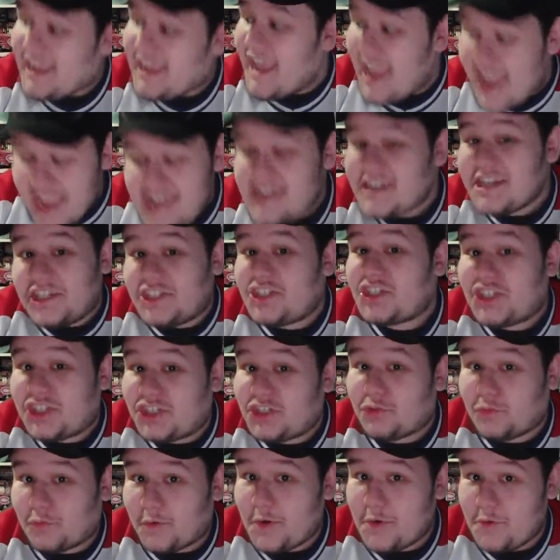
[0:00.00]
It is
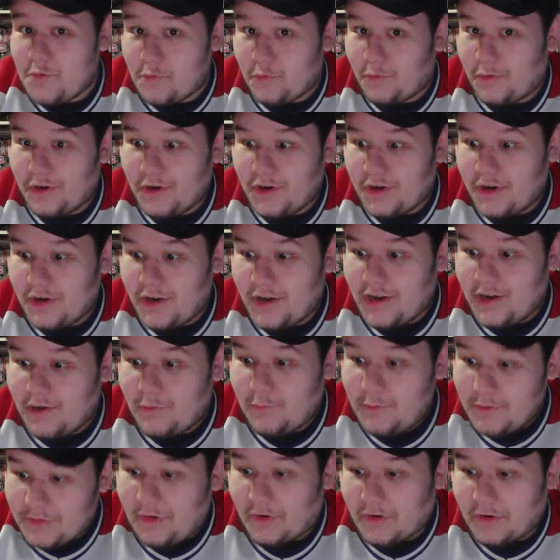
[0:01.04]
true
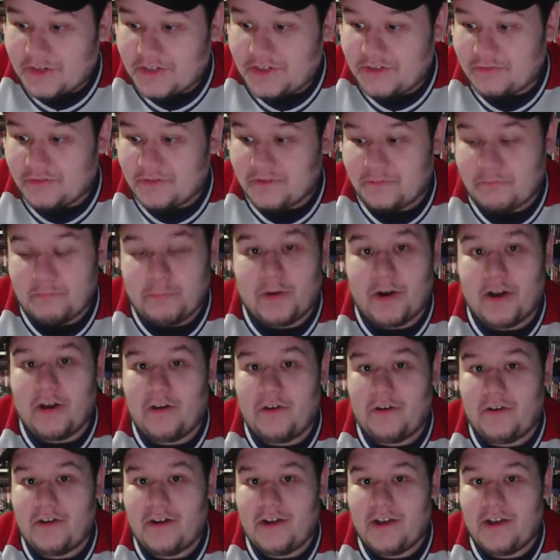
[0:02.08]
with R-Truth, bro.